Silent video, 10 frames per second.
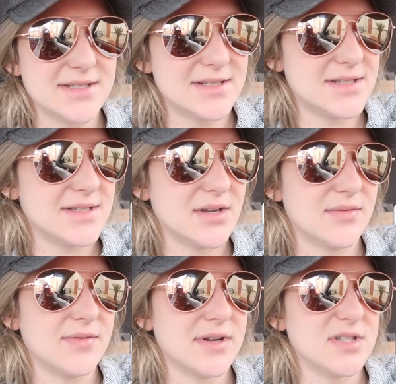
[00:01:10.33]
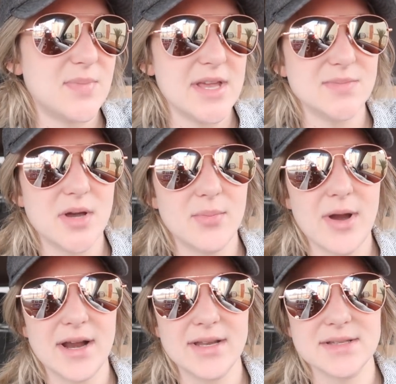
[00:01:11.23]
This is their first baseball
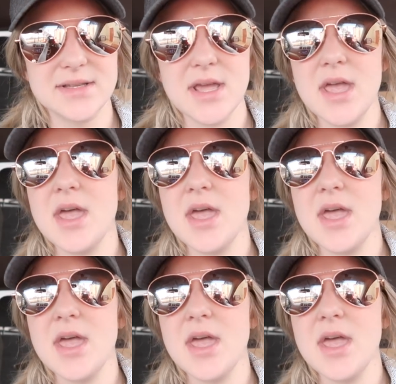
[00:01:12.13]
practice